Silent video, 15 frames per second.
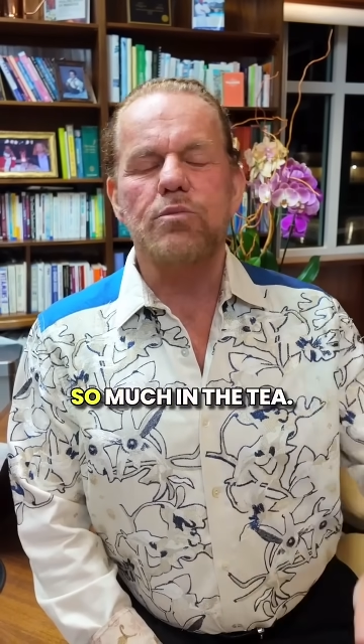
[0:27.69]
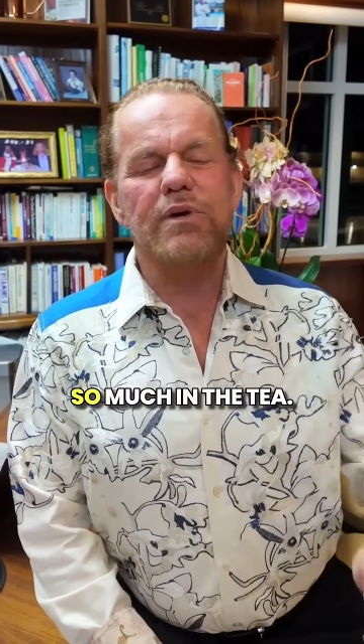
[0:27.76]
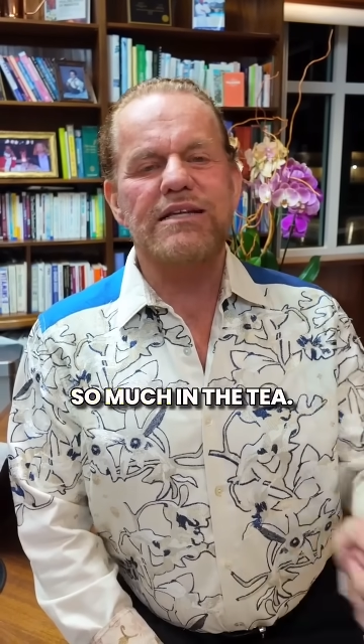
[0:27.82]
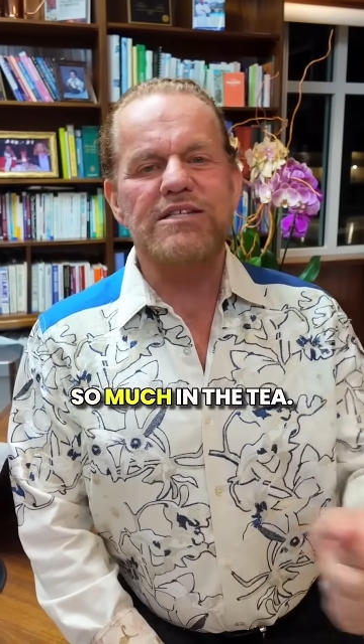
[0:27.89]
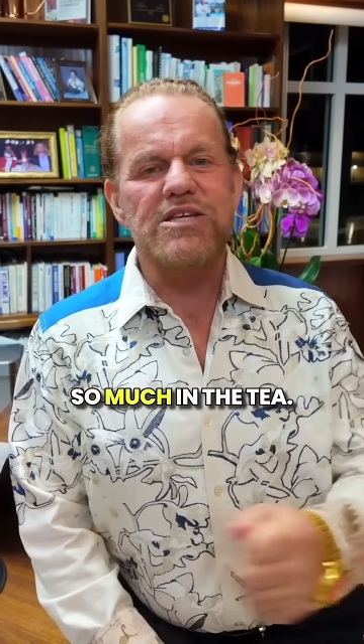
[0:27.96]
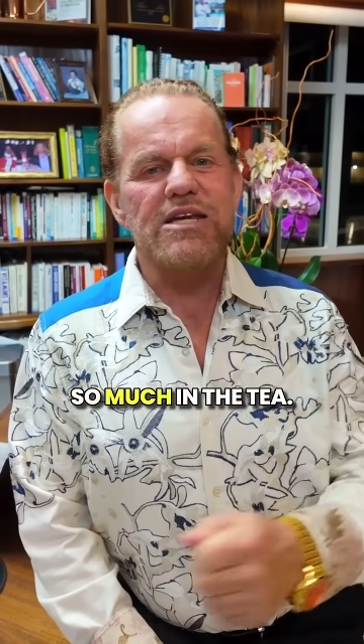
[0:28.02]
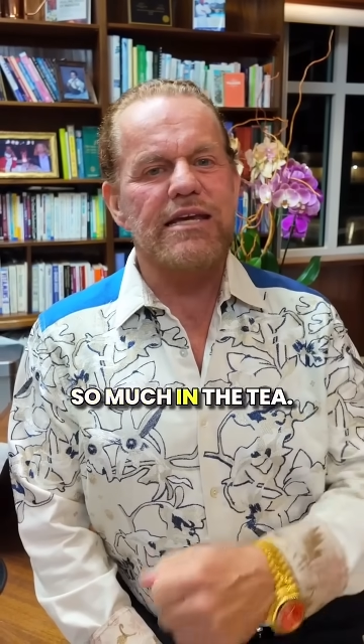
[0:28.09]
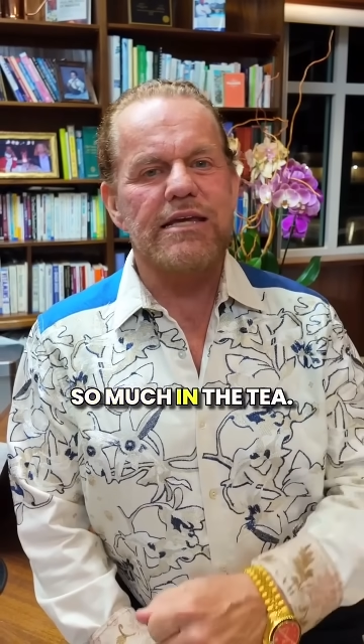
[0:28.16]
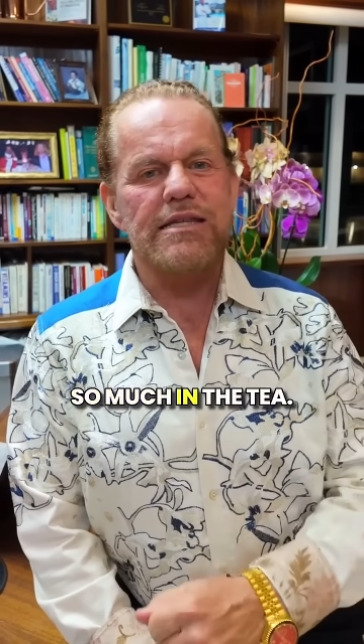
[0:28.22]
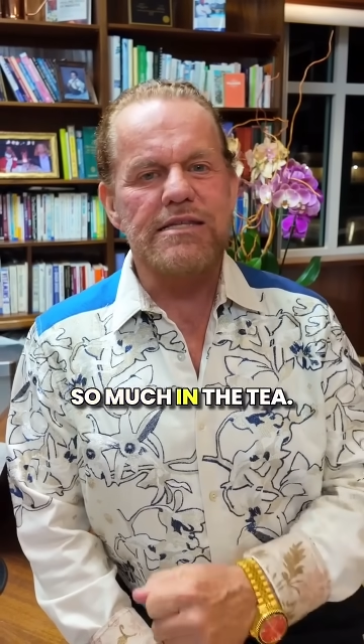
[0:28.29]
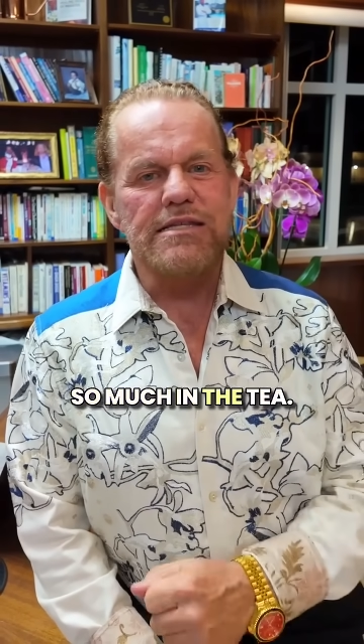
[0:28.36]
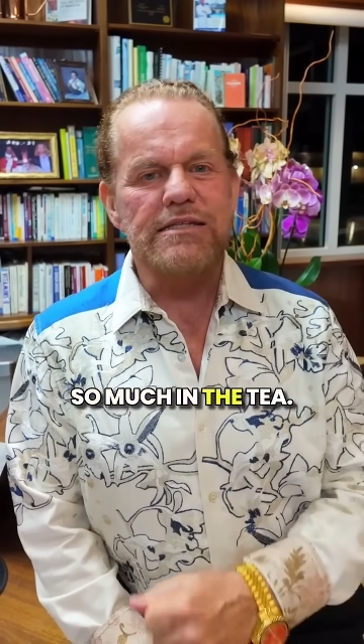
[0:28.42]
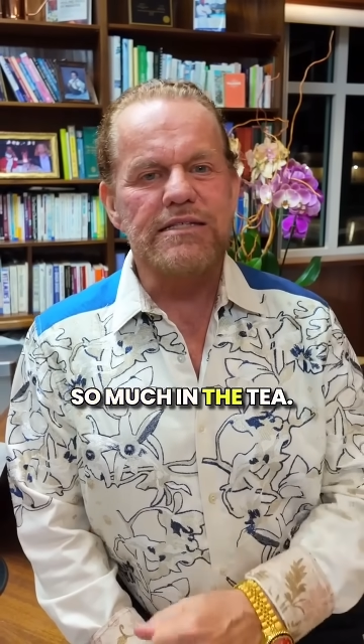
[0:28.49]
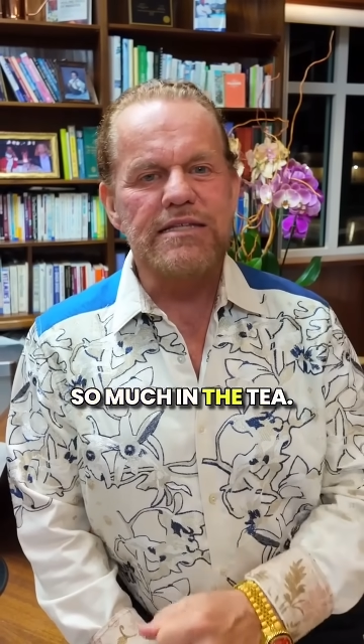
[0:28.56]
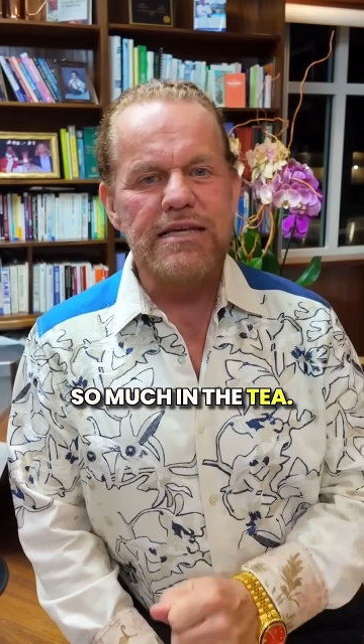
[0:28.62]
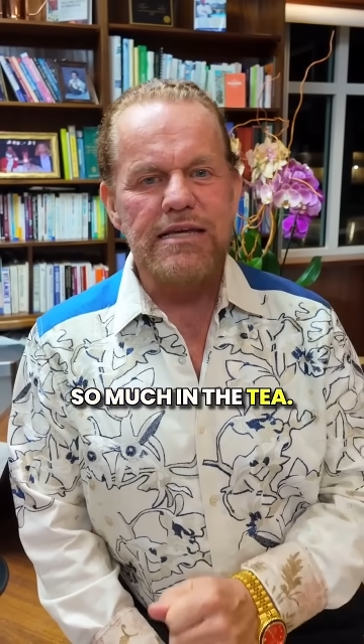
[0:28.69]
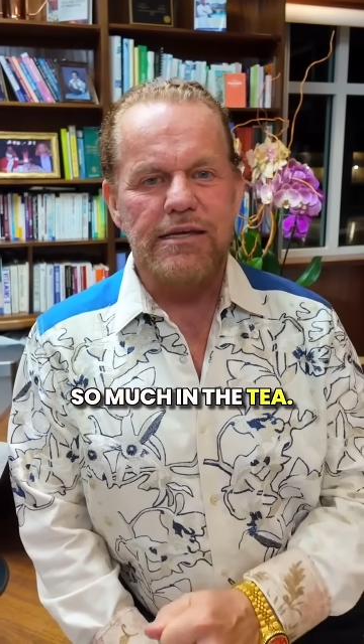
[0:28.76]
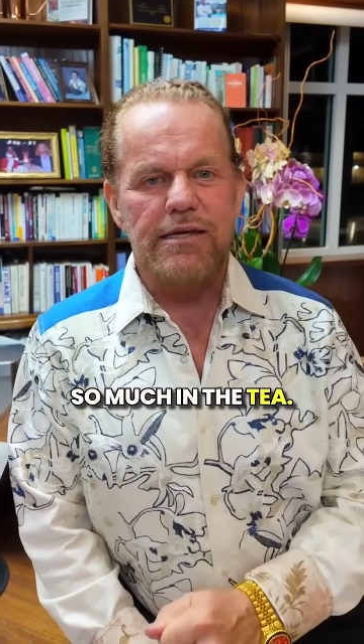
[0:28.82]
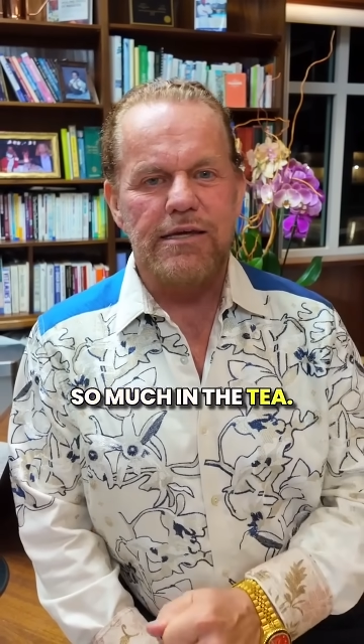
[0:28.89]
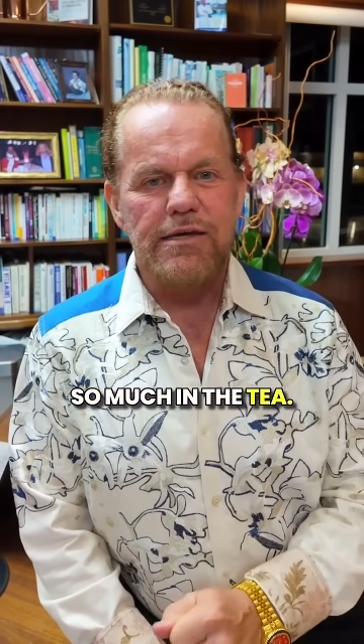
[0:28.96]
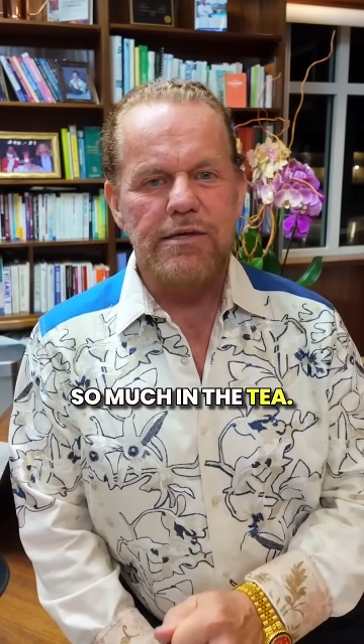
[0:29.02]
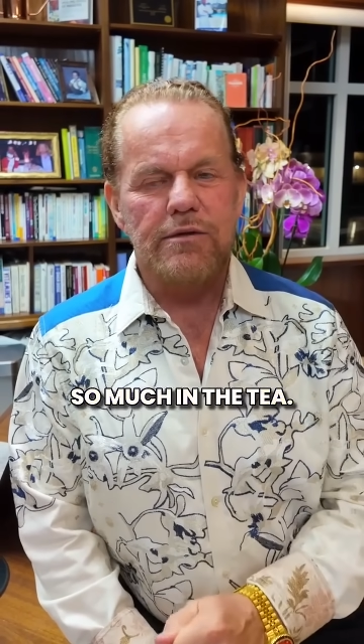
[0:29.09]
much in the
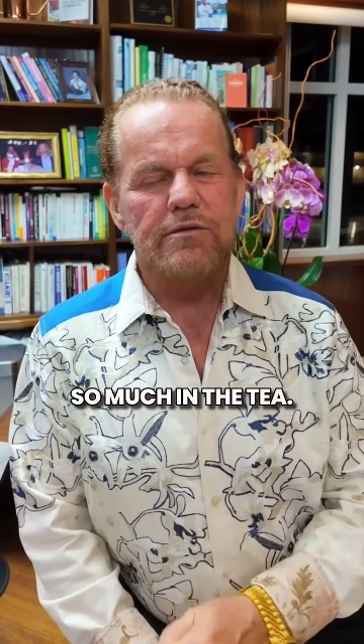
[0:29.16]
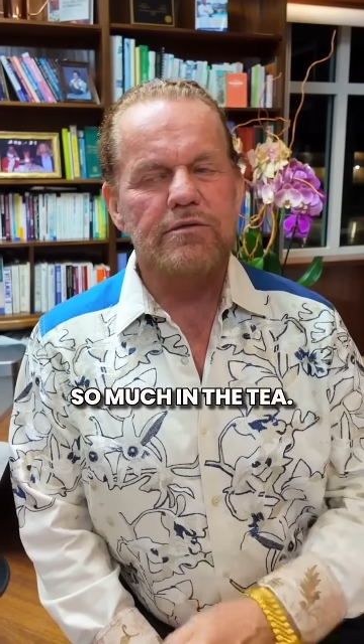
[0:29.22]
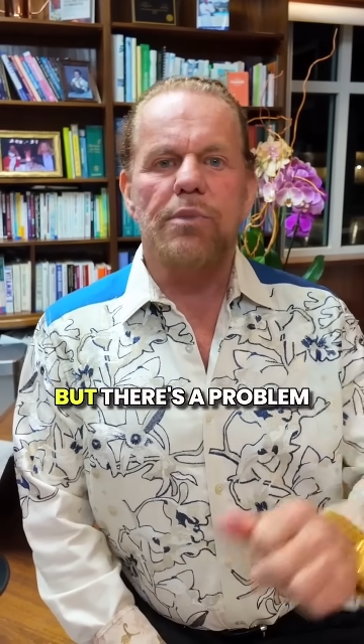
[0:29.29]
tea,